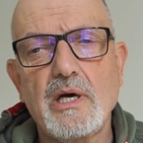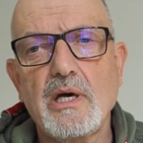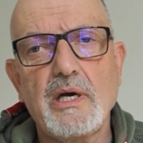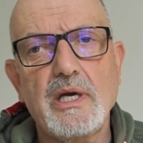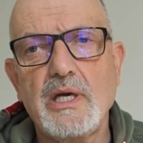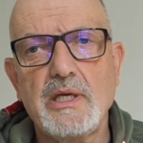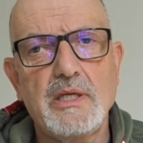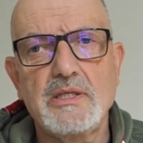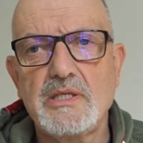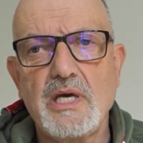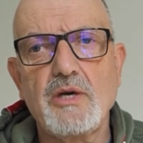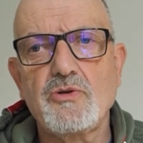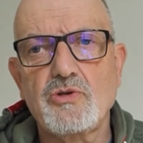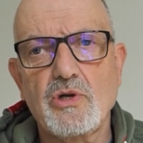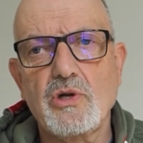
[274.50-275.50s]
in
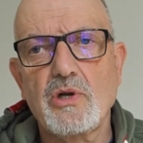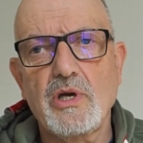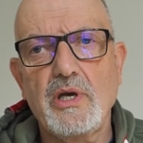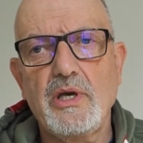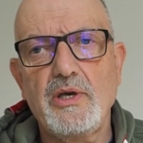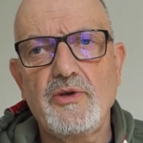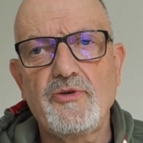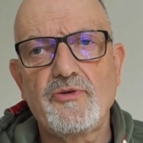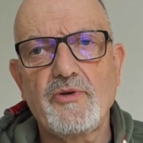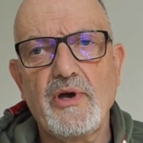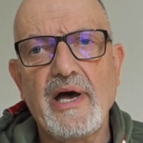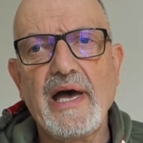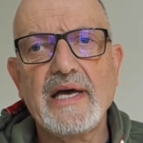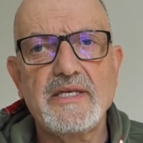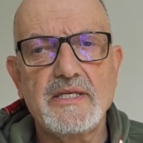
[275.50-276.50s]
total is
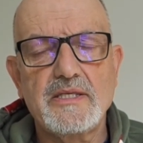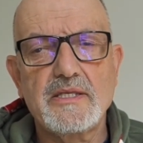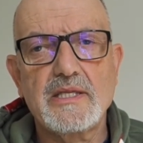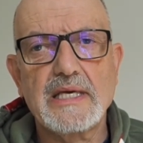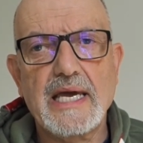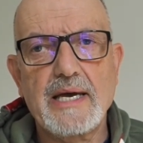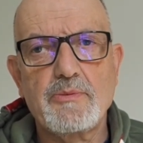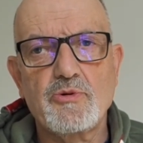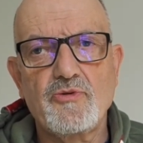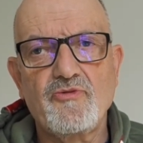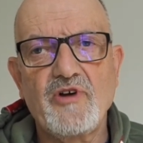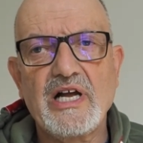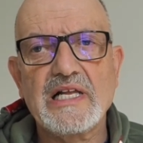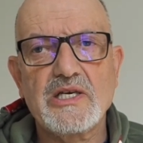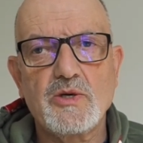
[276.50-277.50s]
added to the capital
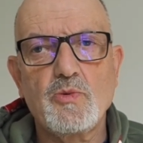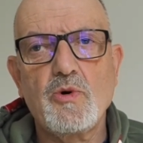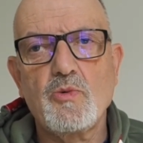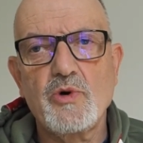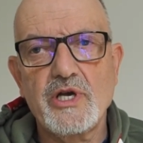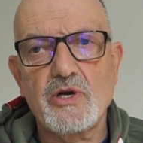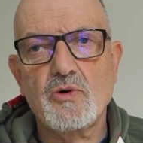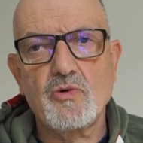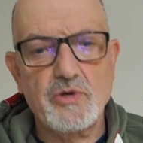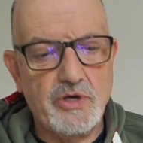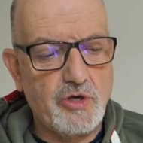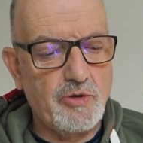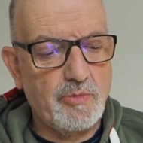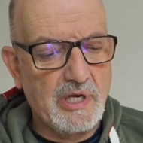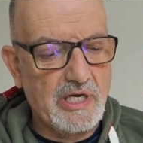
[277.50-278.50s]
value, what we call
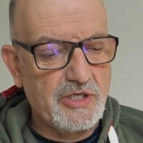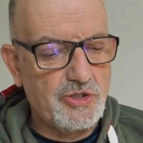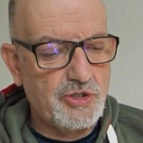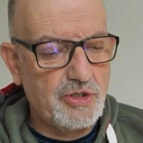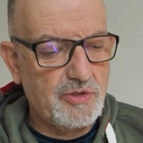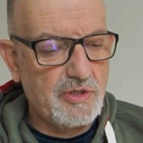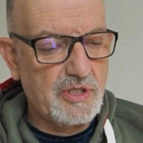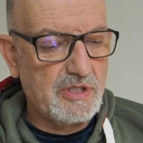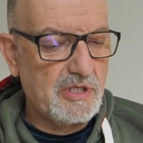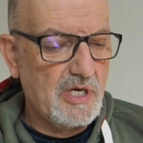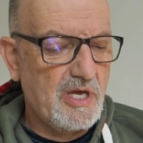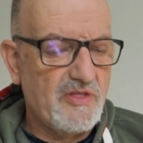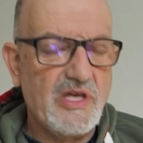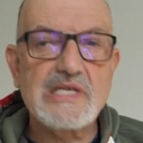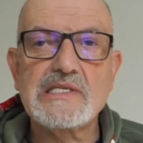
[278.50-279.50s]
accumulation units.
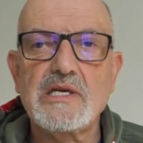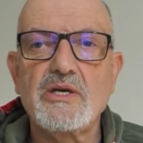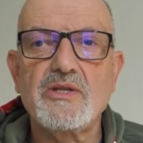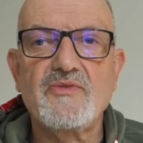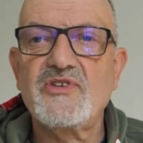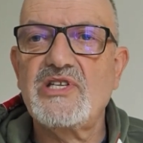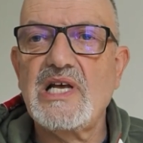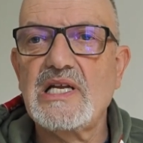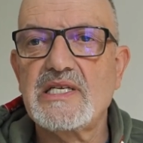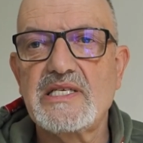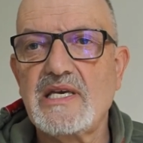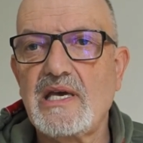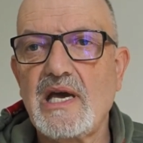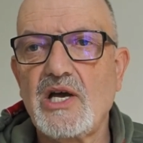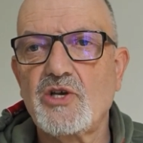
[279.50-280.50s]
Things like the Fidelity
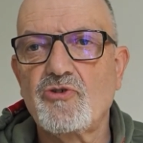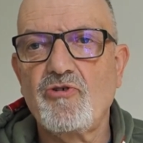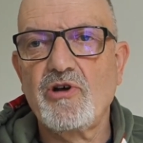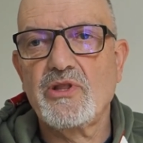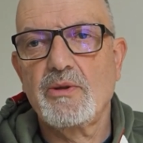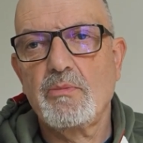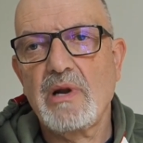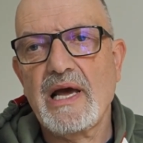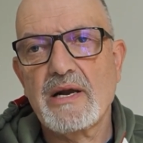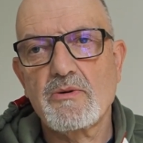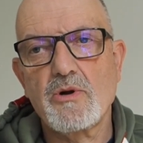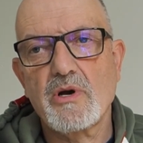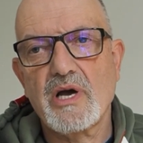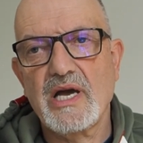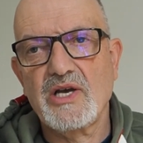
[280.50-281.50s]
Cash Fund, the
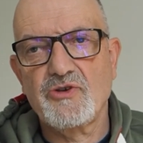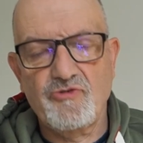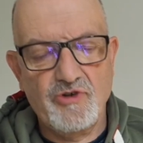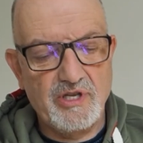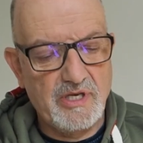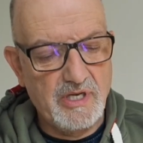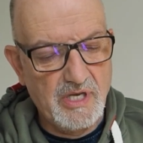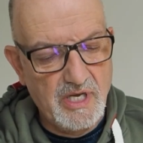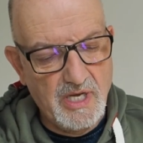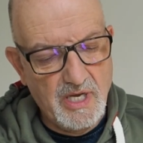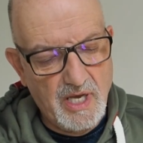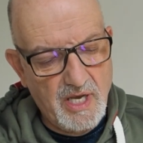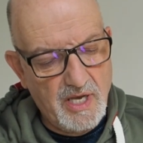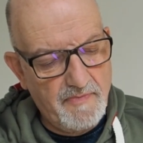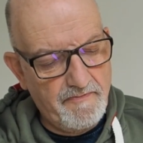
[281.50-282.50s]
BlackRock Cash Fund,
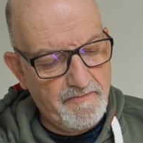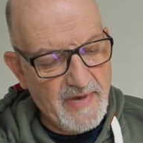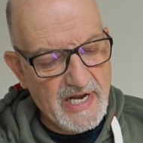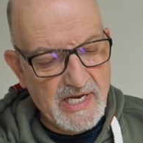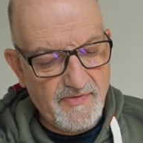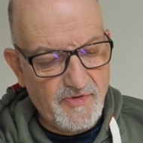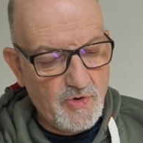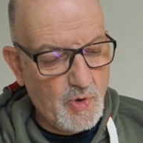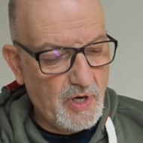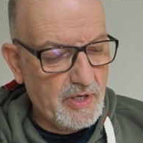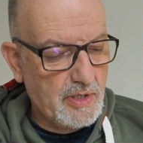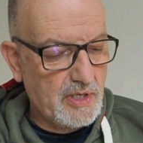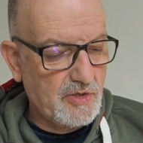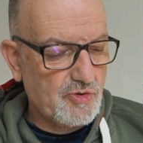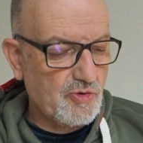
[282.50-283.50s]
many of you own
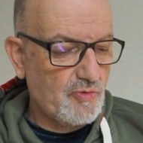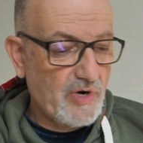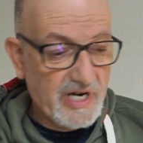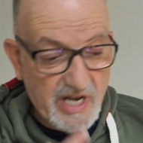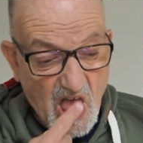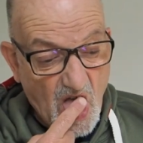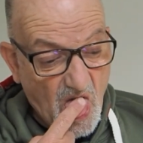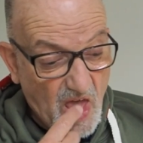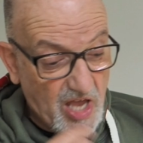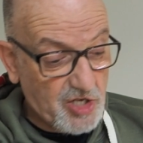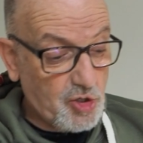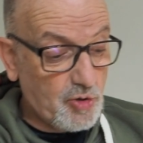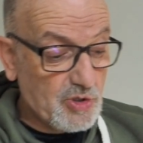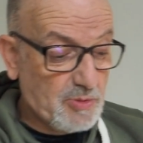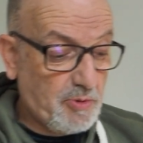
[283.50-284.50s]
those already.
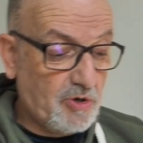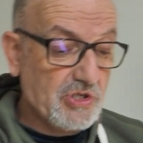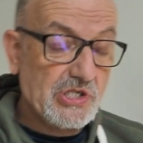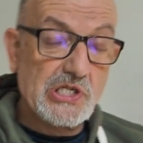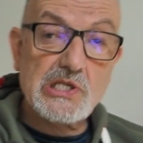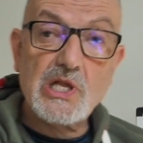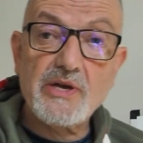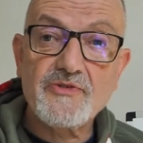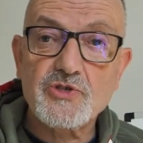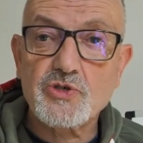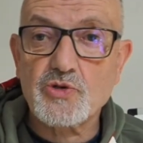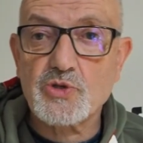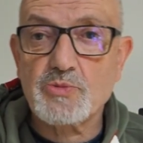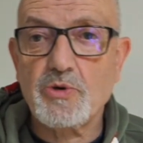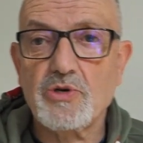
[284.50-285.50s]
Insurance policies, life
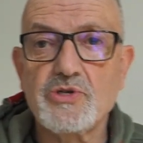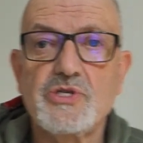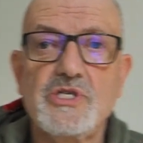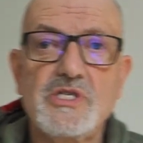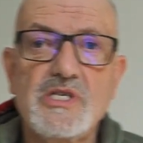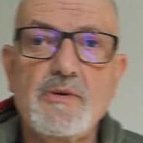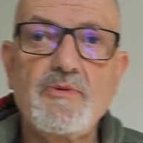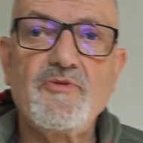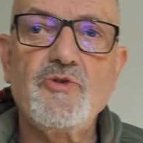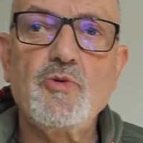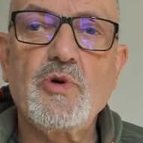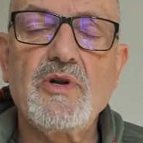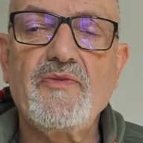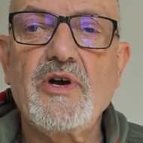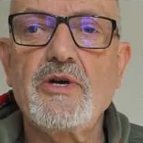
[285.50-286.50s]
insurance policies, some of you
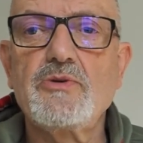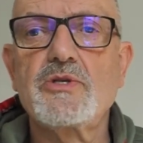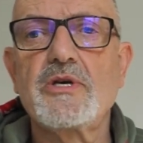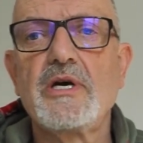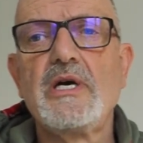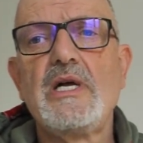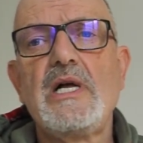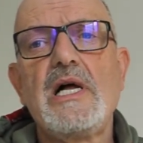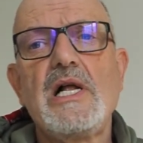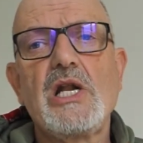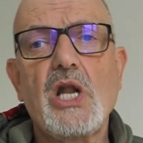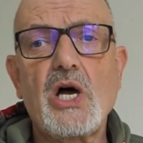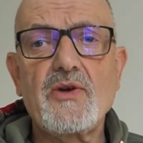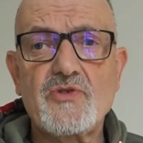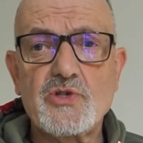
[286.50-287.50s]
will have owned
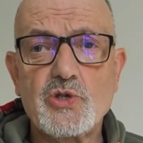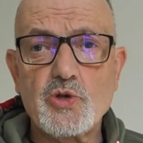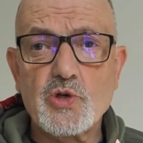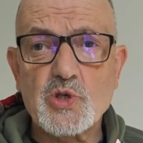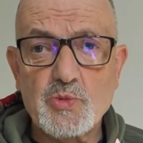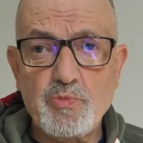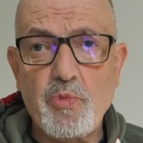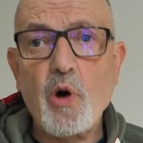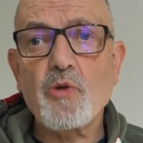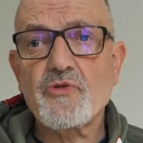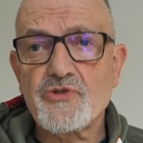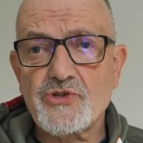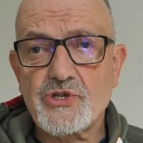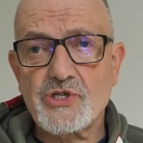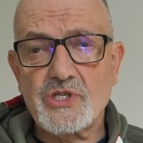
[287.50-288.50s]
life insurance
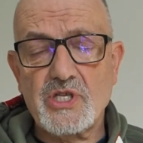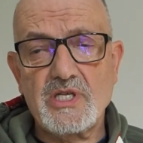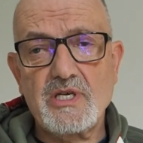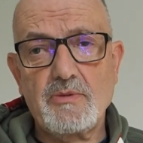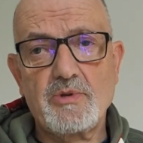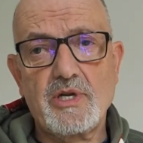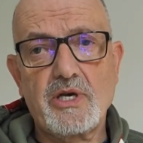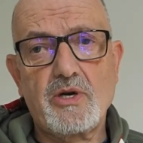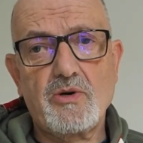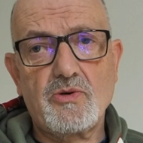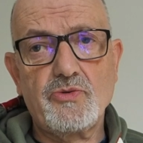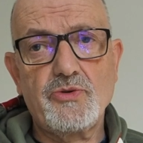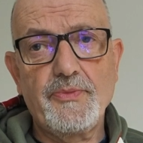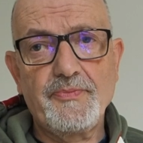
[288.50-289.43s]
bonds, as they're typically called,